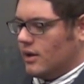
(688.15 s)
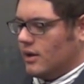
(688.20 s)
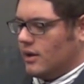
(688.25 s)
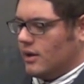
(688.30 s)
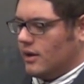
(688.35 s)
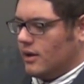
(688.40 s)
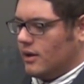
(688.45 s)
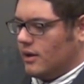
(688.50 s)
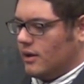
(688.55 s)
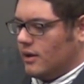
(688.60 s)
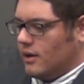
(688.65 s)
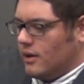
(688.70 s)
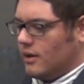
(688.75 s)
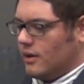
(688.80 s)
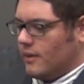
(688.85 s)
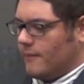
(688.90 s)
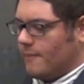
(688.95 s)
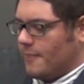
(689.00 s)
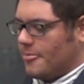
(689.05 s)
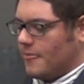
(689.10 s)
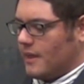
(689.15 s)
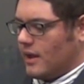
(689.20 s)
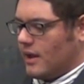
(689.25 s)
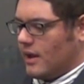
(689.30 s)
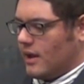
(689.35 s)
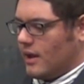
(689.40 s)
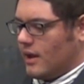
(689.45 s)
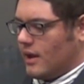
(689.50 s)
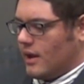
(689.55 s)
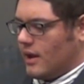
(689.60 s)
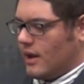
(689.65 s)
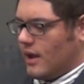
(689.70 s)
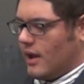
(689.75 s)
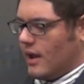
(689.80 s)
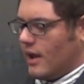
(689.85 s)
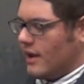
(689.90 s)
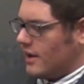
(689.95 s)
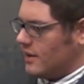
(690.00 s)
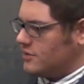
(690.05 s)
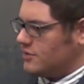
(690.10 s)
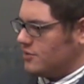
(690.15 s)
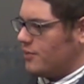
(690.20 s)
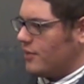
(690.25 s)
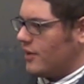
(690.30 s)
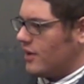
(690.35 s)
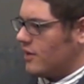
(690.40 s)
Um, I had to